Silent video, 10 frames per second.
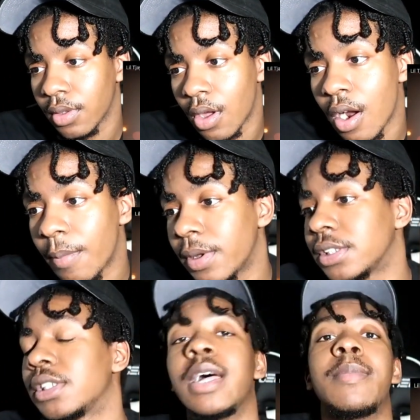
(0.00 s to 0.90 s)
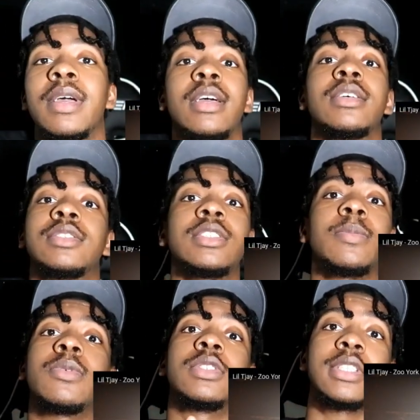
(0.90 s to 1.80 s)
R P to that man.
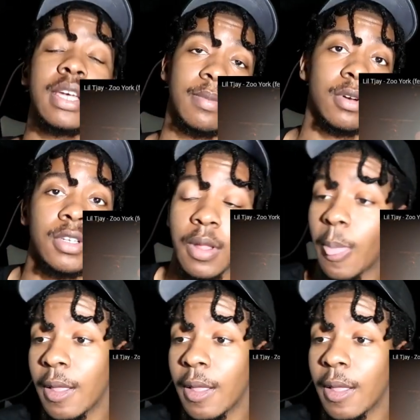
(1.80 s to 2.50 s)
Simple as that, bro.